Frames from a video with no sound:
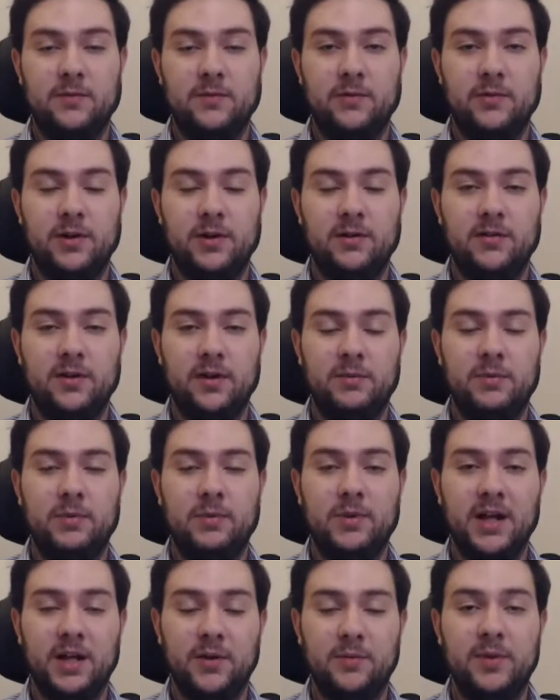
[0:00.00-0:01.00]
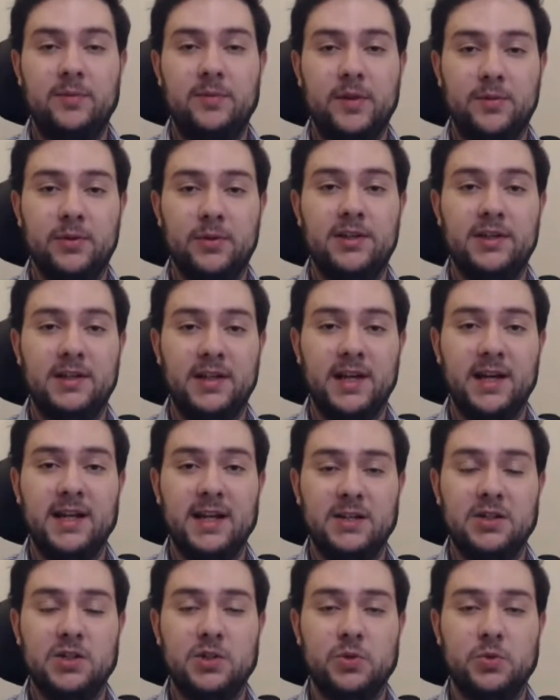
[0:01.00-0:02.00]
for example, helping people to get
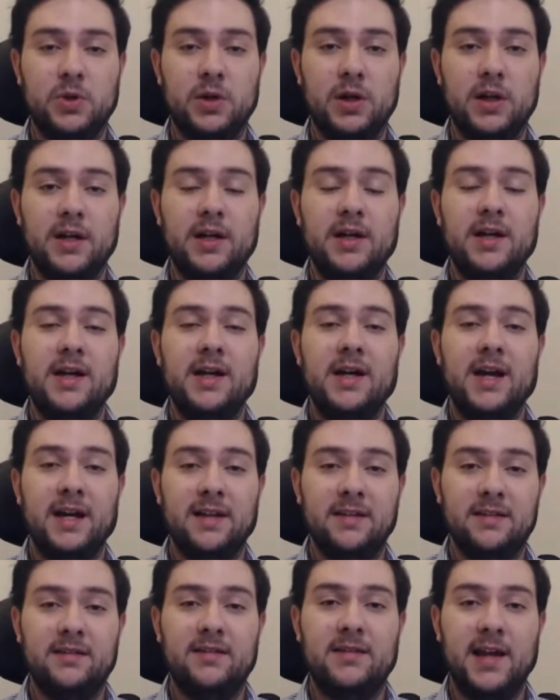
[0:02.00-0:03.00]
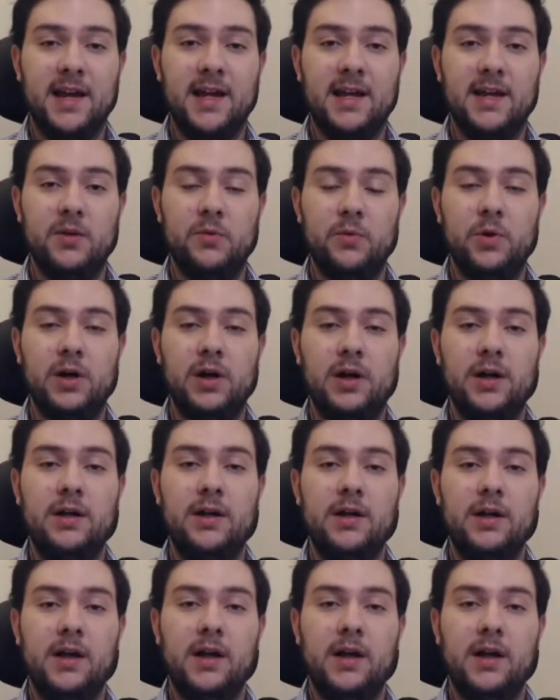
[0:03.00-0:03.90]
into work and stay in work,